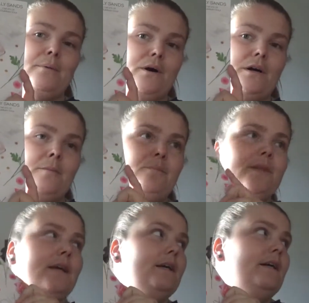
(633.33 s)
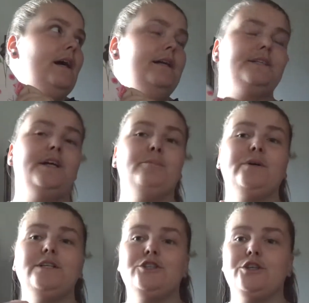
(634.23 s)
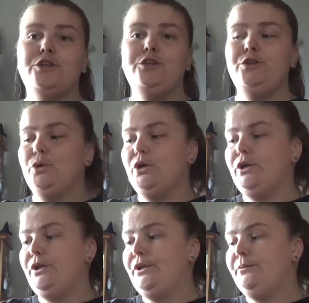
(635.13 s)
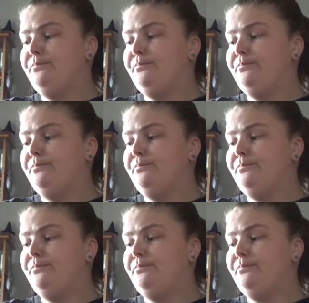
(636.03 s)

book cuz I'm pretty sure you could